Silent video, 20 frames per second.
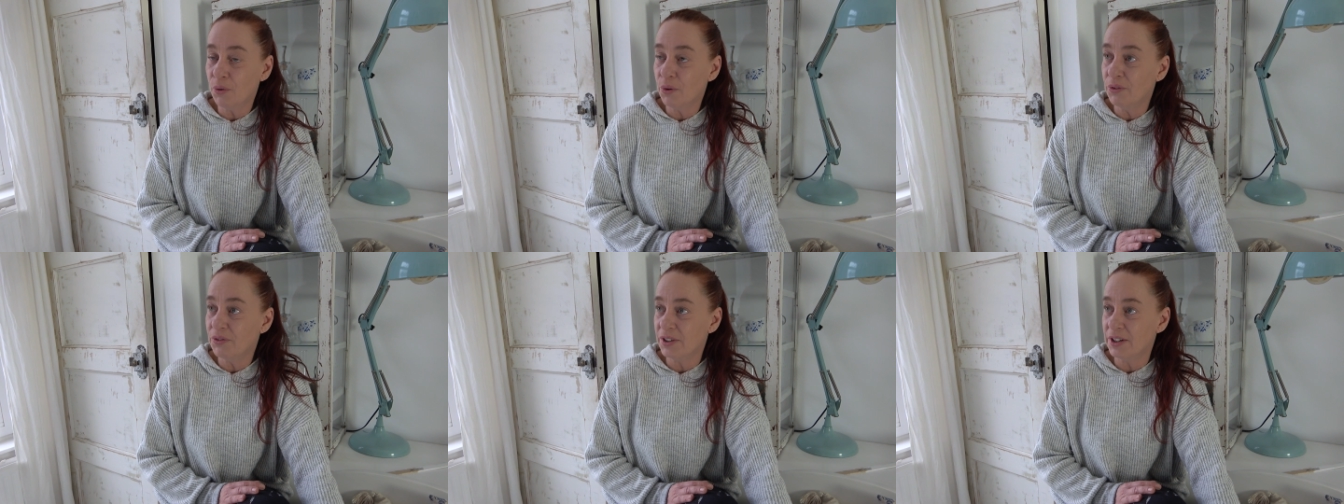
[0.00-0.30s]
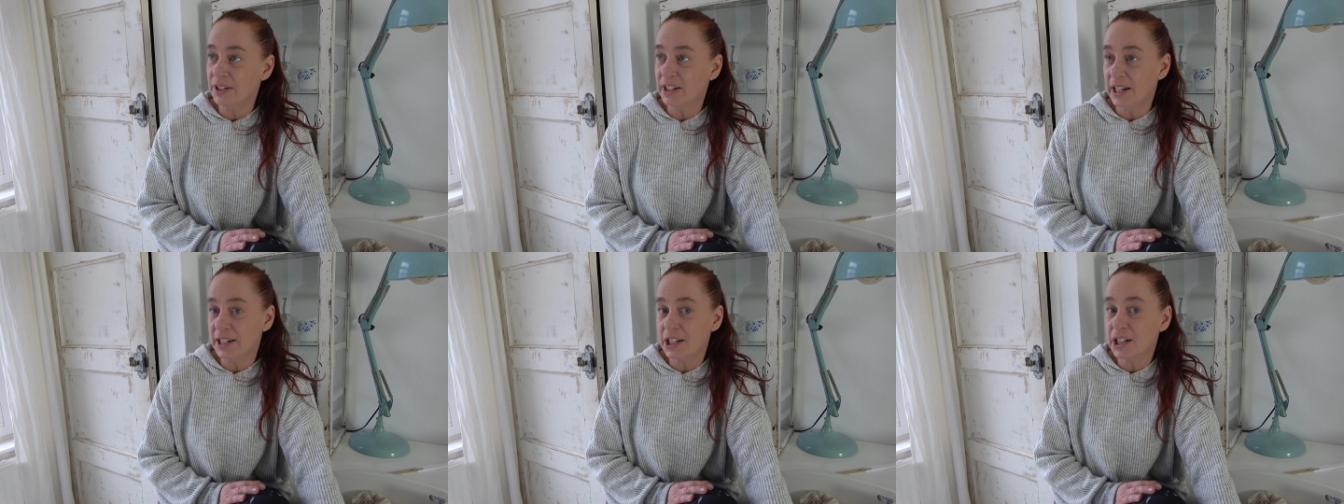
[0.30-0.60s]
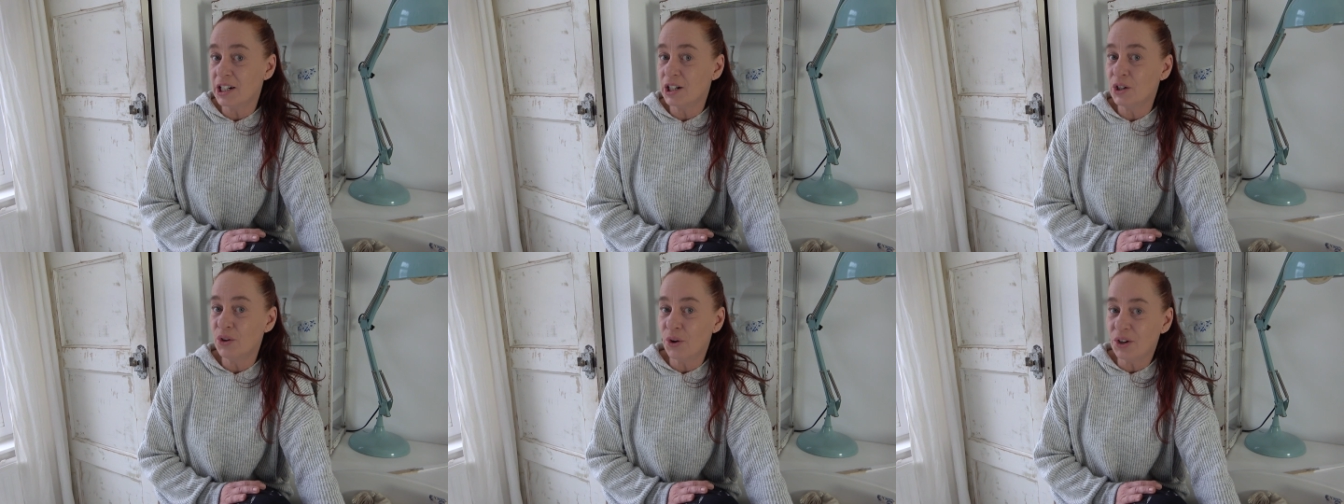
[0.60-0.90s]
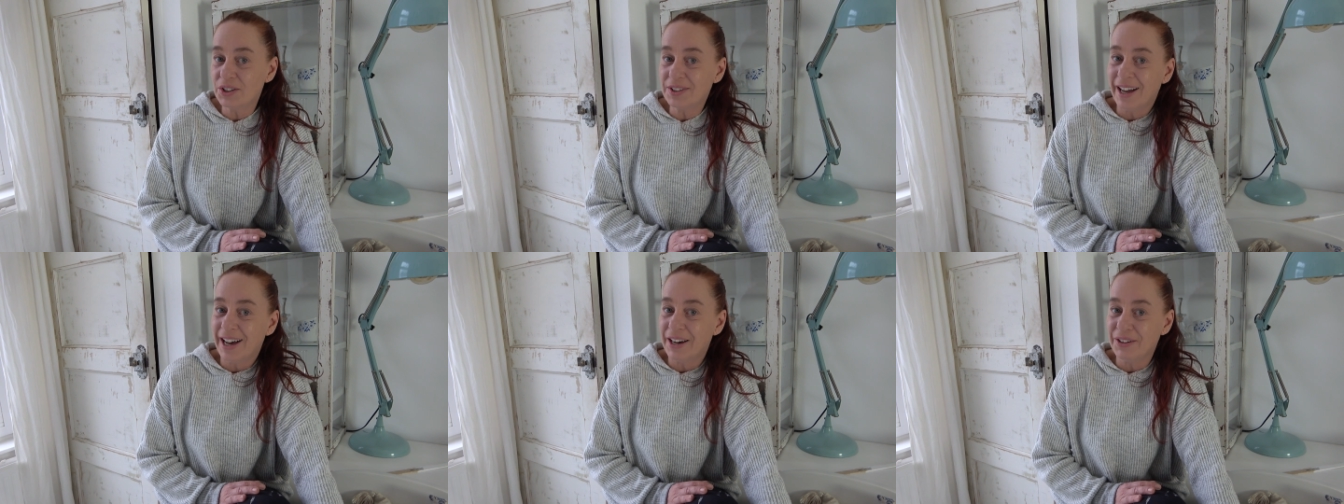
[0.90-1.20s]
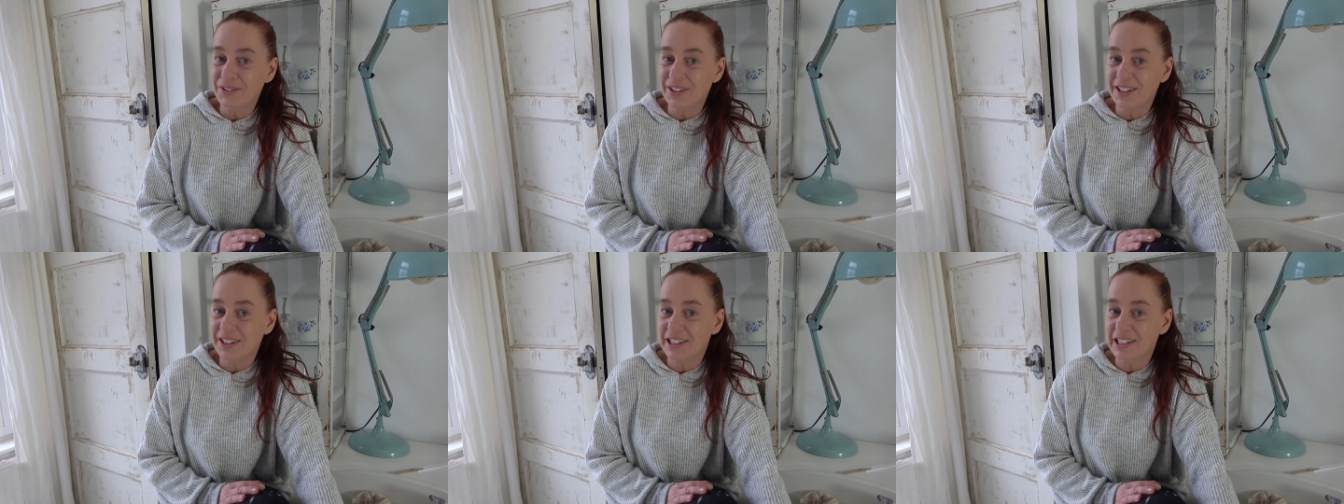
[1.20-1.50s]
of another
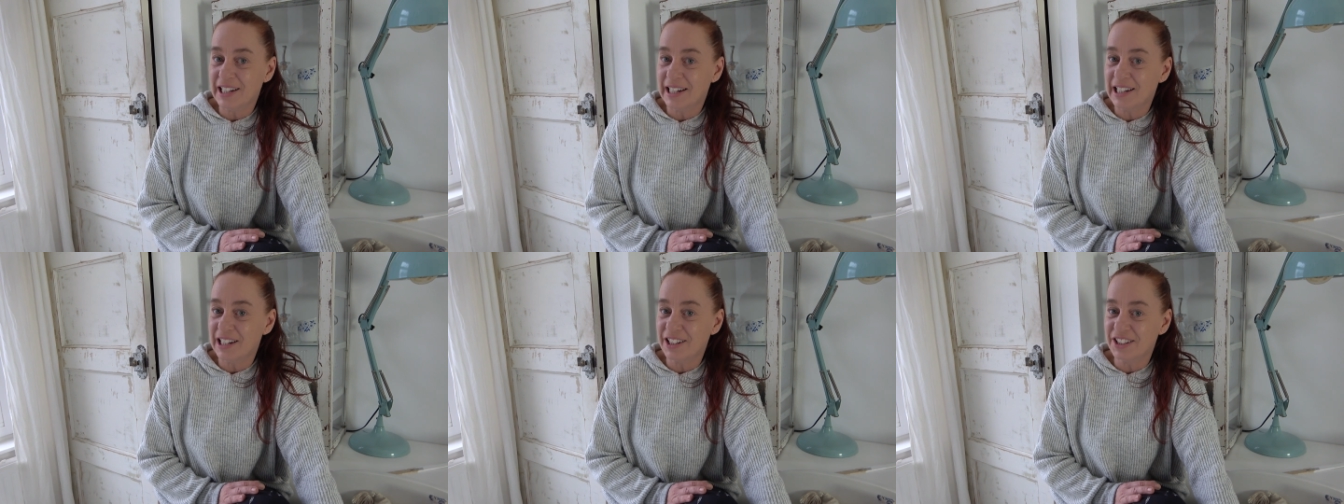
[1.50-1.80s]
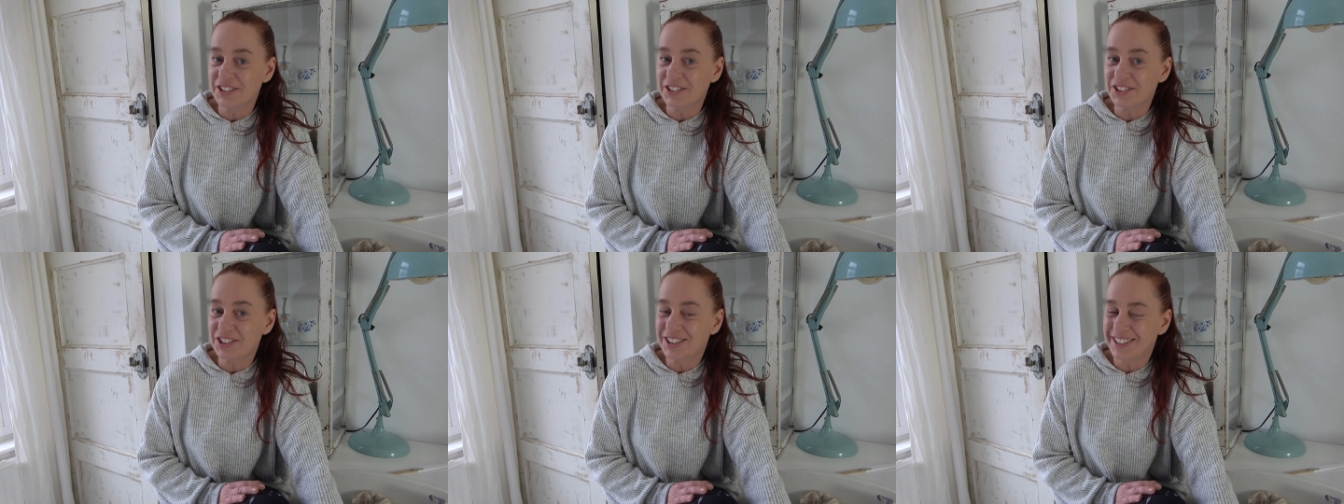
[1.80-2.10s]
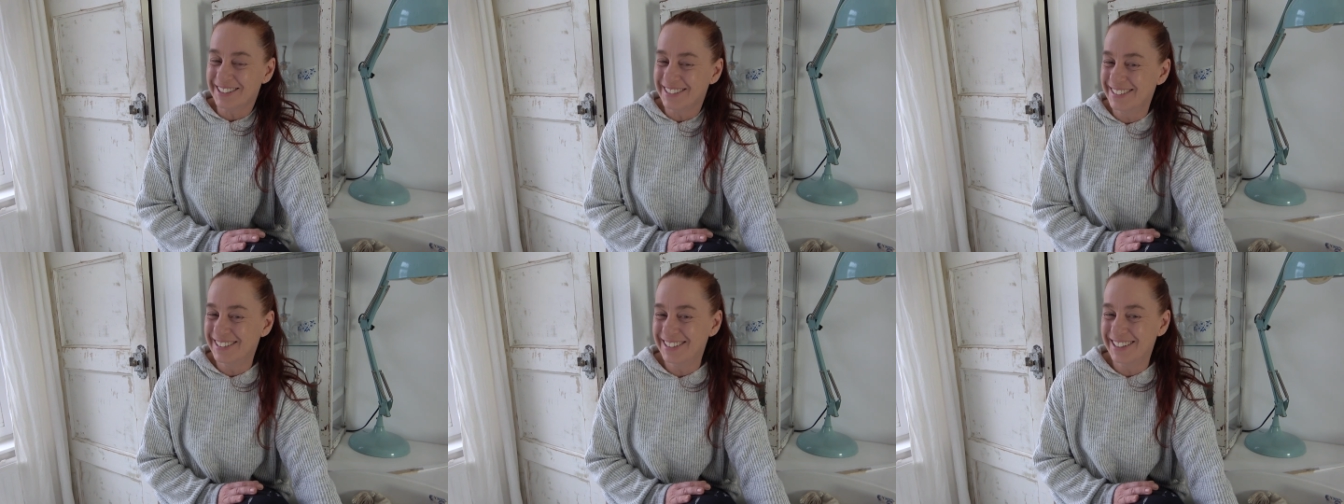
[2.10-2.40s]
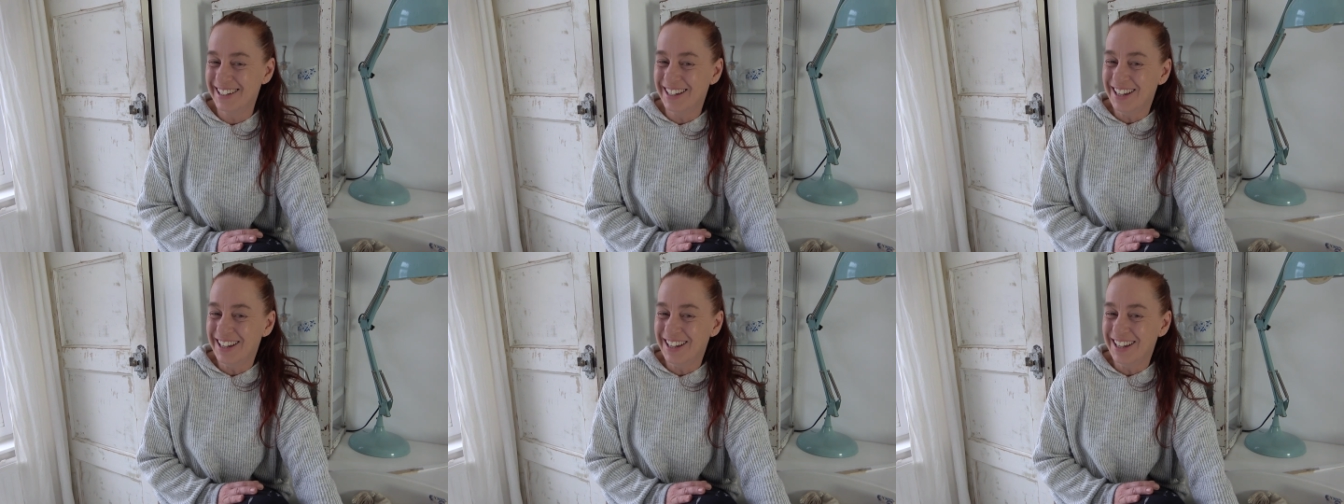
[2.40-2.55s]
lockdown in the Netherlands.